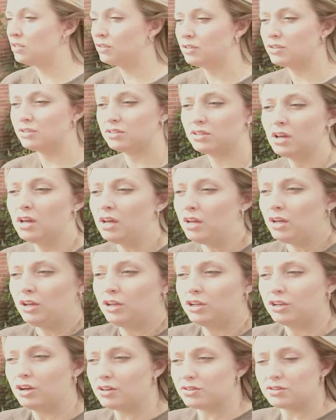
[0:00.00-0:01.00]
long as
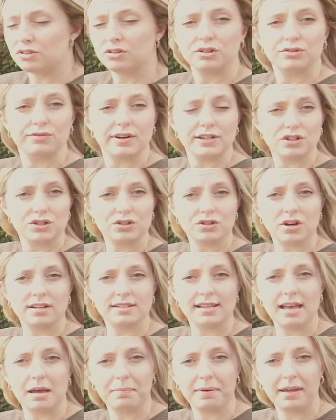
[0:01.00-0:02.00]

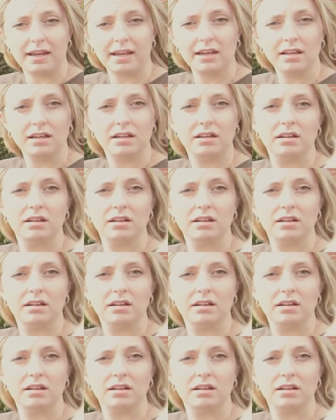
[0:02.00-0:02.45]
registrar's happy.